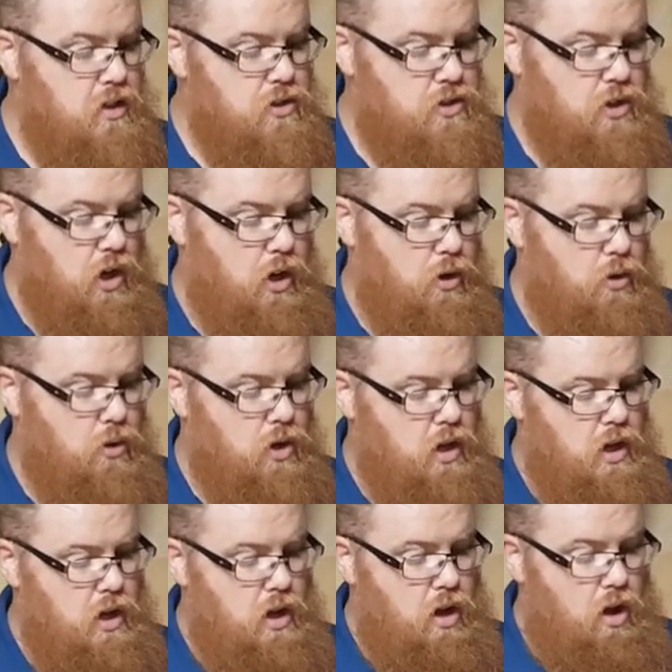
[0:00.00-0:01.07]
So
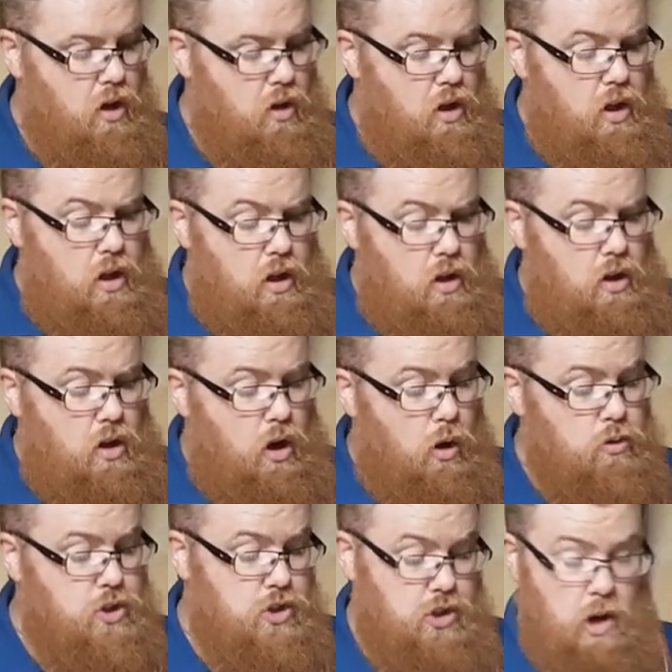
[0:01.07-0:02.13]

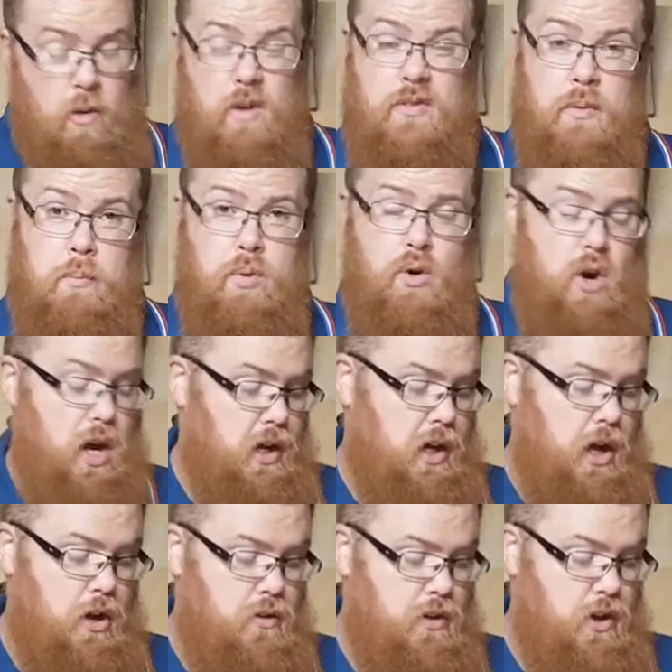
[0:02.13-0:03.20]
I'll just go off the product
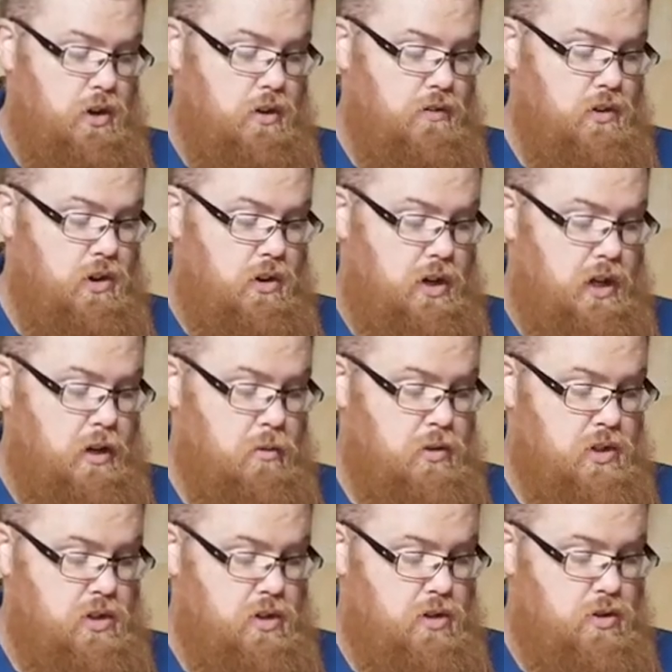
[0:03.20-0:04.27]
code that I've got here,
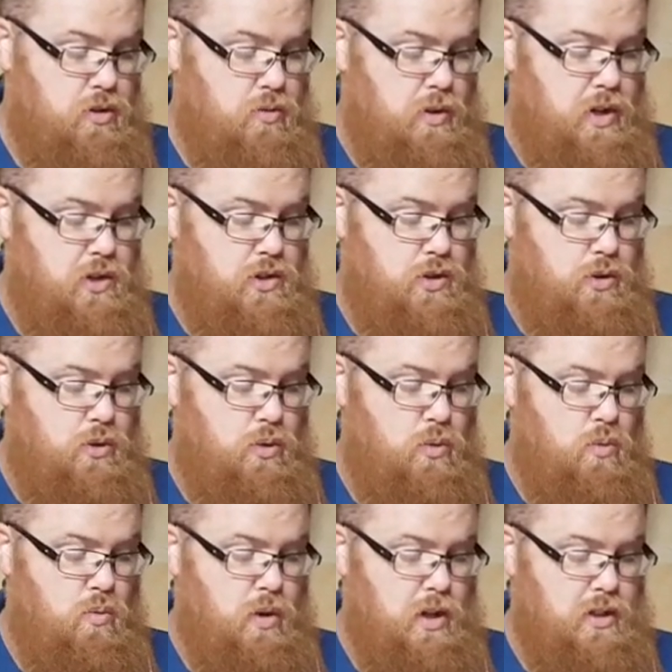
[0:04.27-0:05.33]
which is a
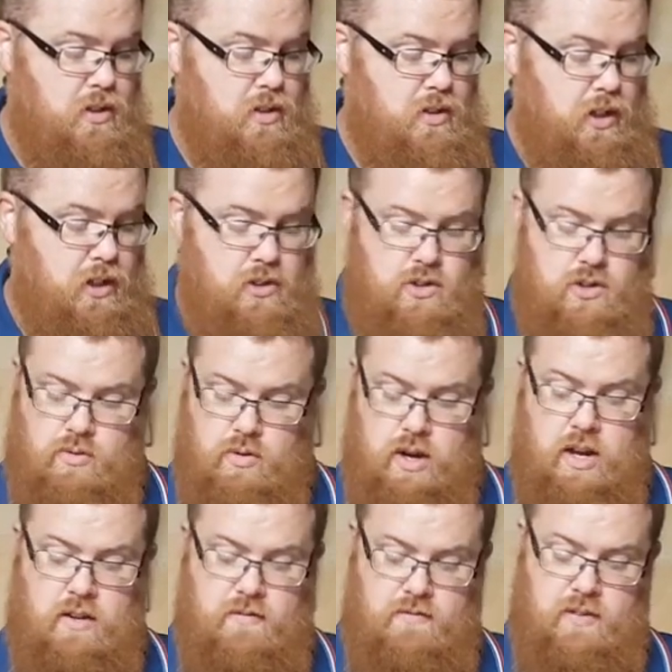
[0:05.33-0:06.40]

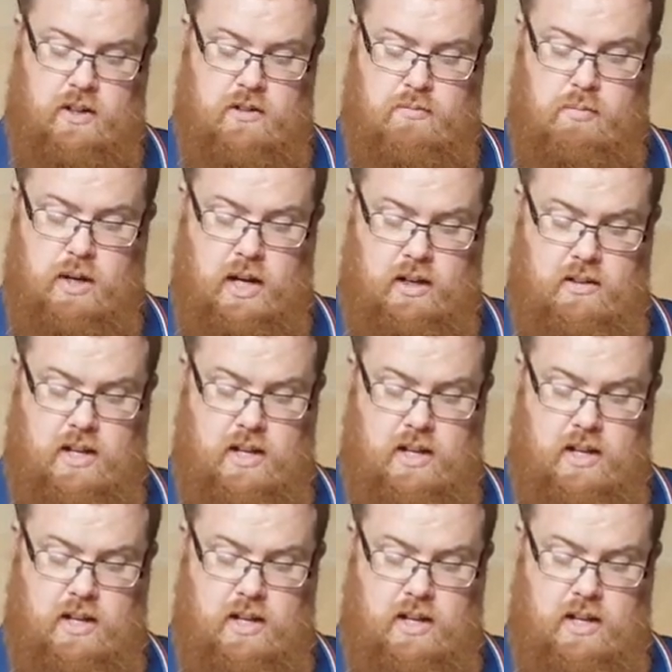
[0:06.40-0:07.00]
32163 fixed blade